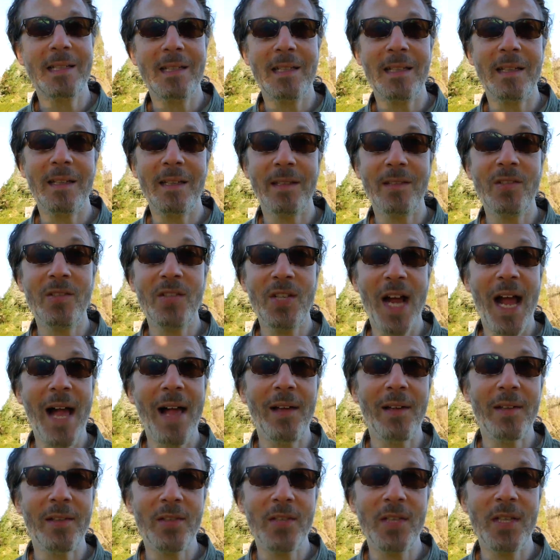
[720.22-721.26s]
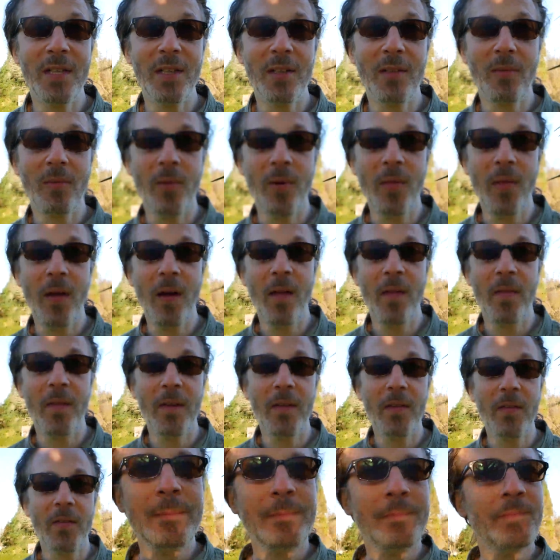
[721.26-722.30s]
the challenge here with all
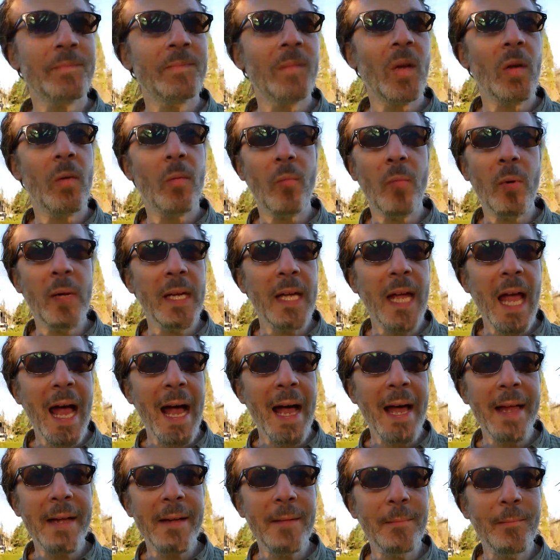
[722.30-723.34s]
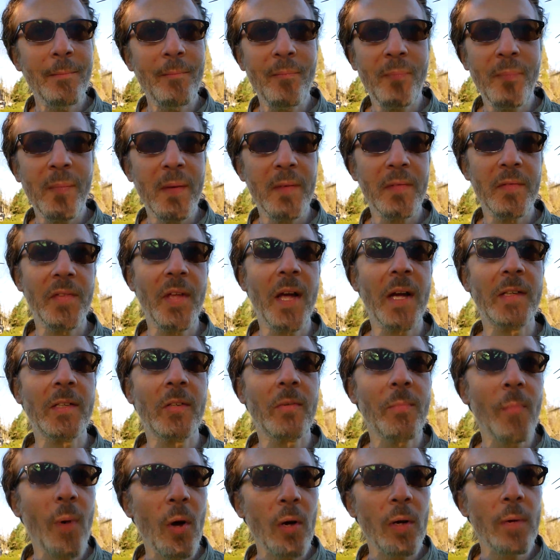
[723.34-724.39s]
this. We had
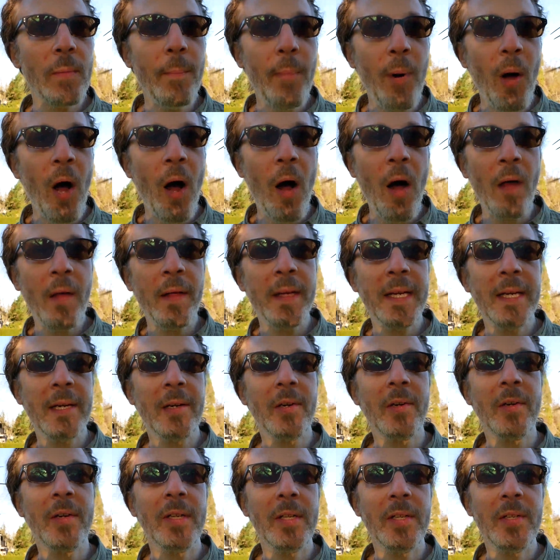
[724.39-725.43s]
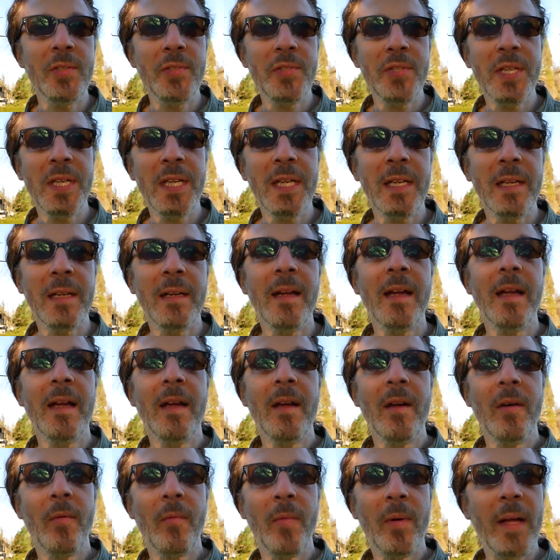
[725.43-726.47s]
Dr. Martin Paul here in Eugene.
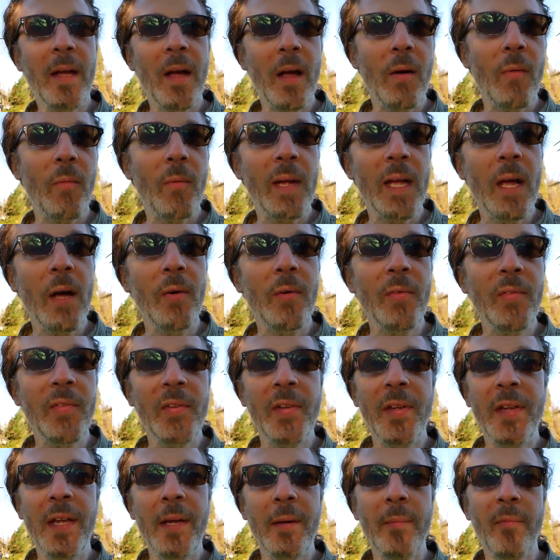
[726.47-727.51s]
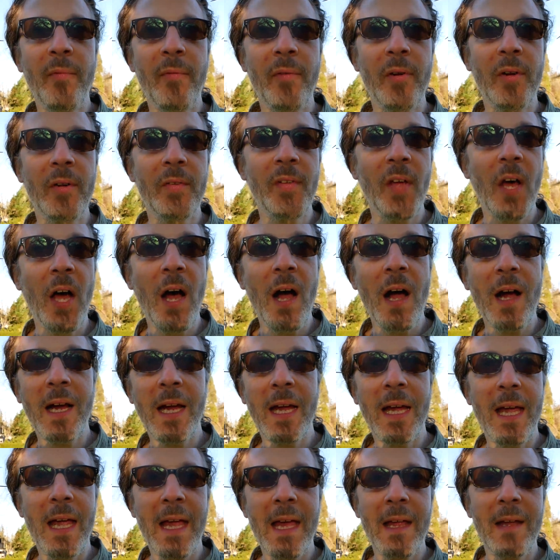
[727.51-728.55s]
We hosted him for a talk,
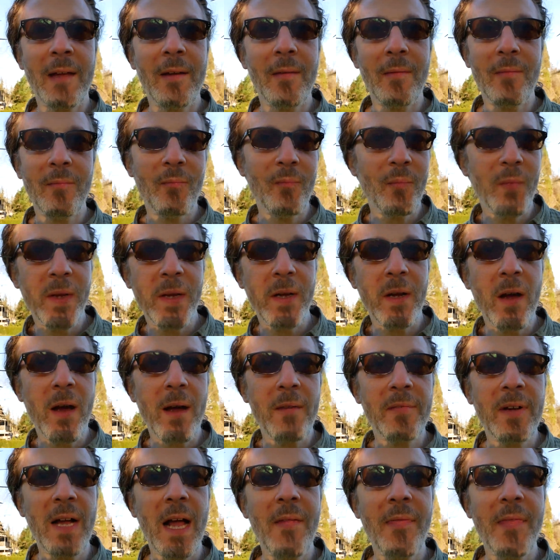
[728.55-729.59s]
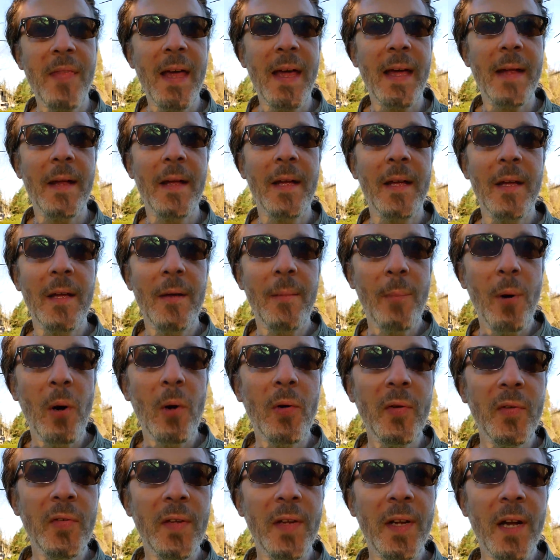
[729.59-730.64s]
and I've got that
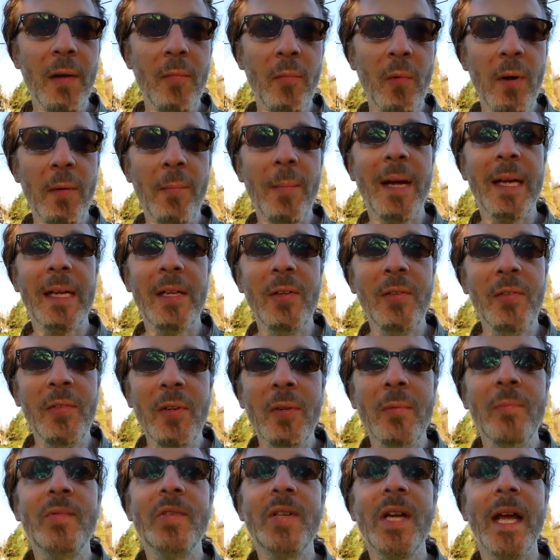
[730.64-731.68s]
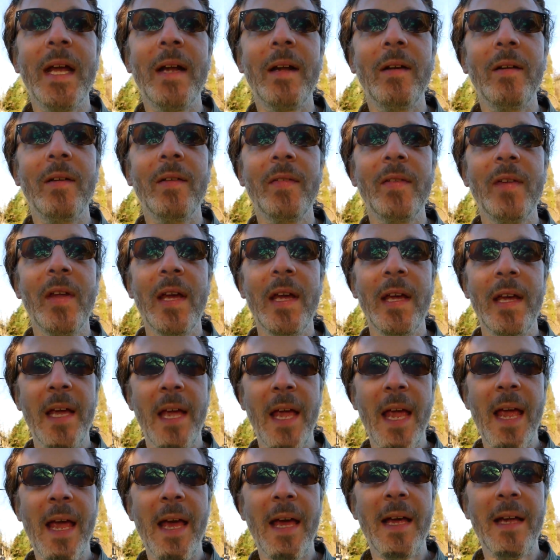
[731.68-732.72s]
posted on one of my YouTube channels,
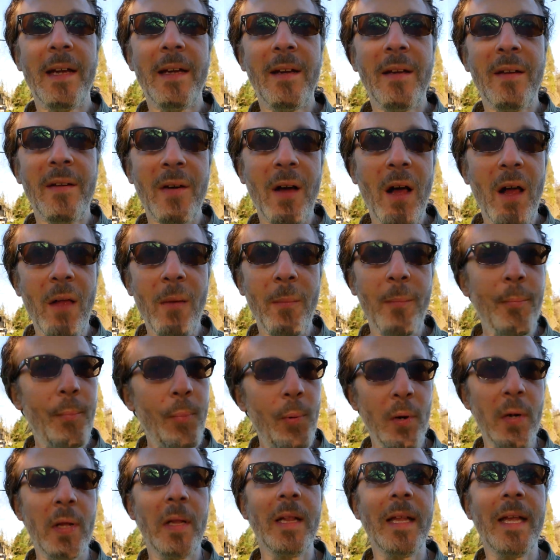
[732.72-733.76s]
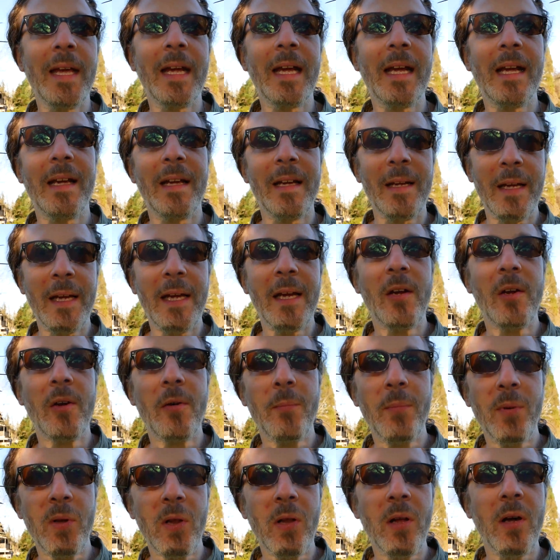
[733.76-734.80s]
and I'll put a link here
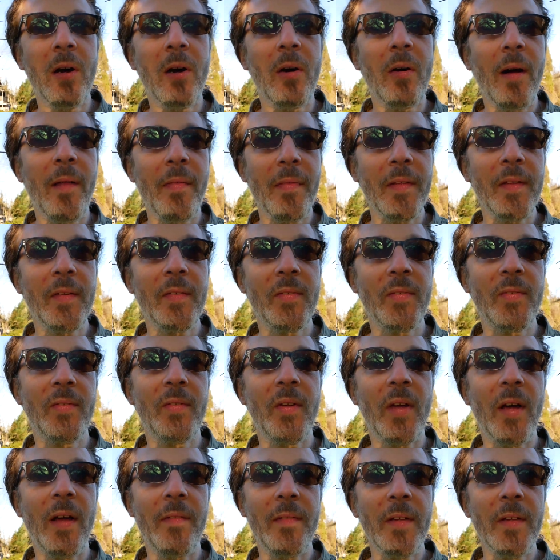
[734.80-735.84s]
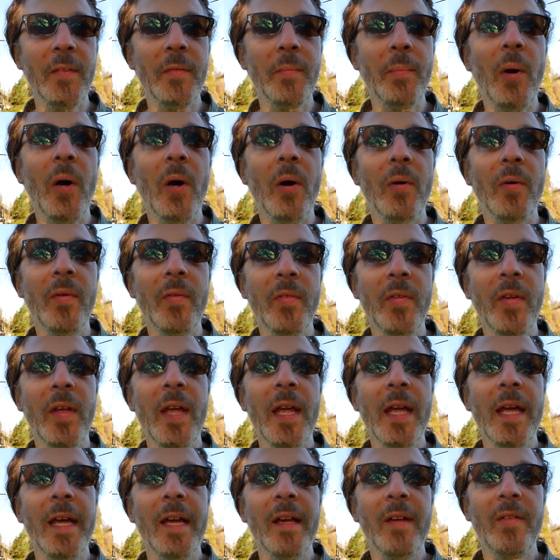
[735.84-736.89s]
below on this post
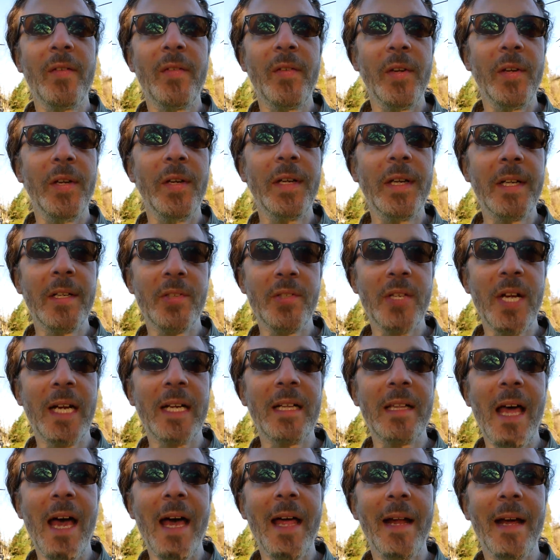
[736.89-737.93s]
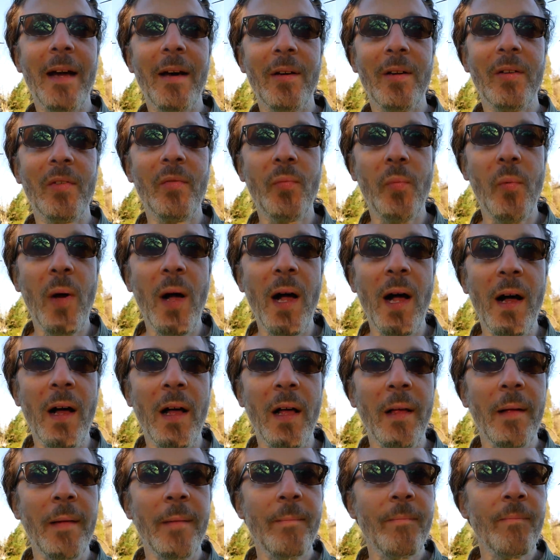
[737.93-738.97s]
so you can check that out as
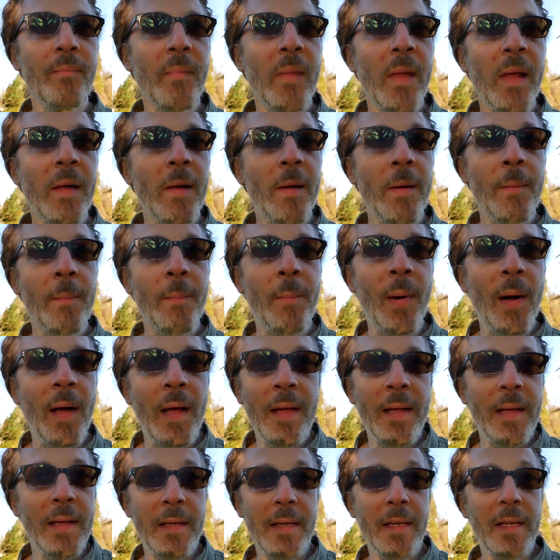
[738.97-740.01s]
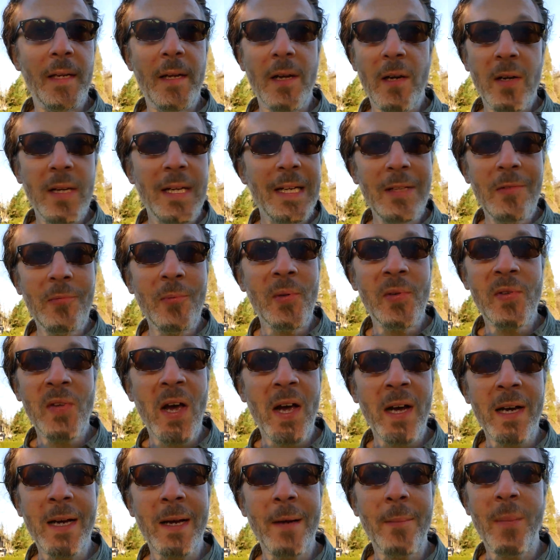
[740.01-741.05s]
well. But he's been
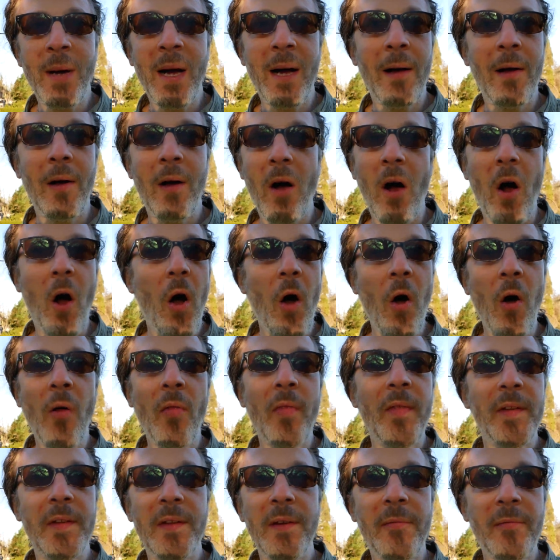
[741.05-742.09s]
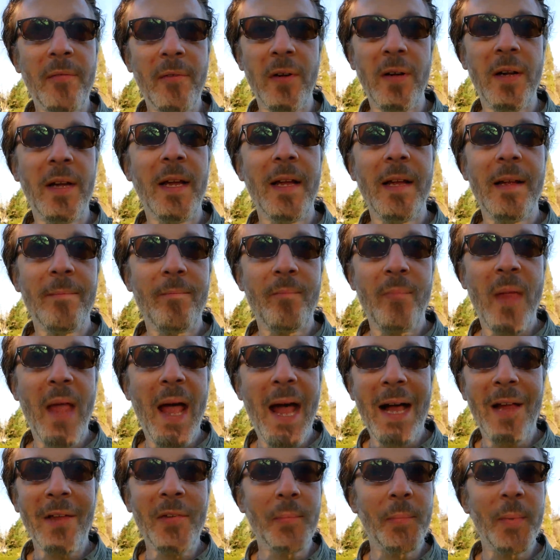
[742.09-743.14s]
talking about all the different
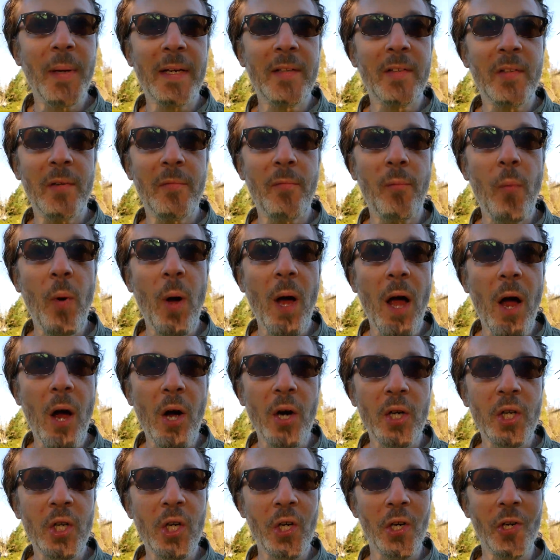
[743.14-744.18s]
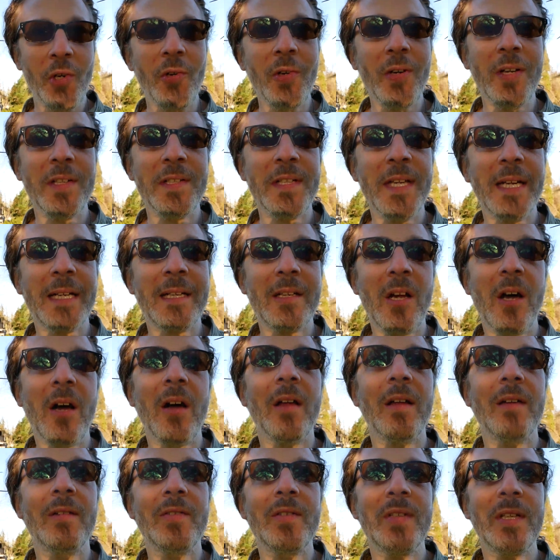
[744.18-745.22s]
aspects of what our current
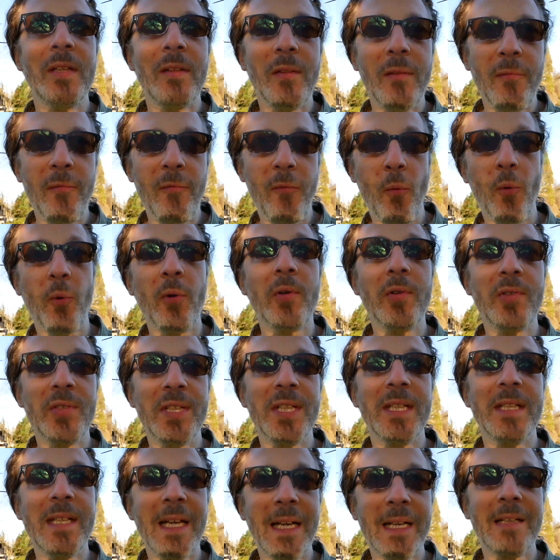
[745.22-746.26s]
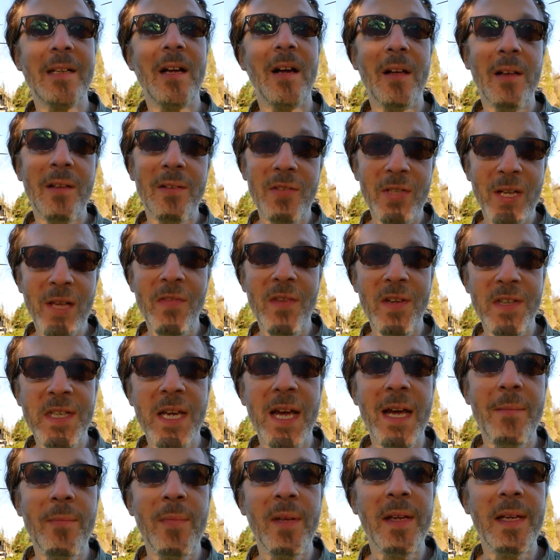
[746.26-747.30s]
technology, the 4G technology at the
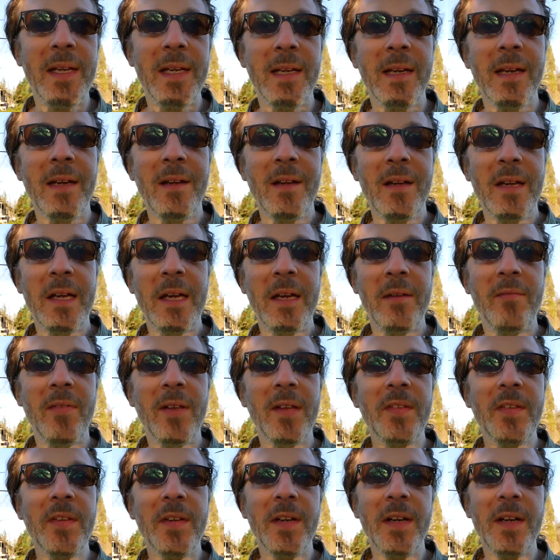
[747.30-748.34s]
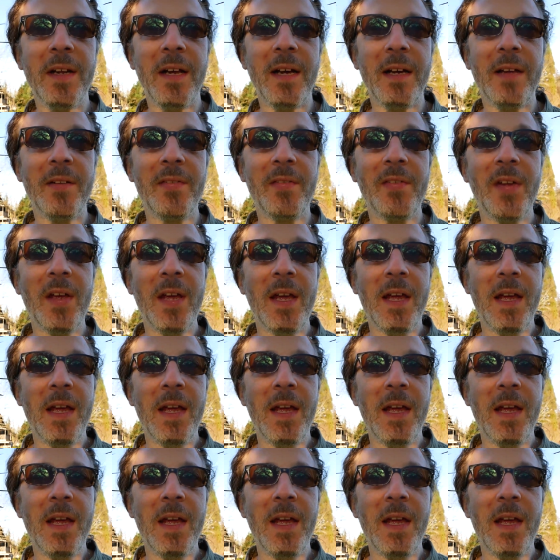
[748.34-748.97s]
time that he visited us,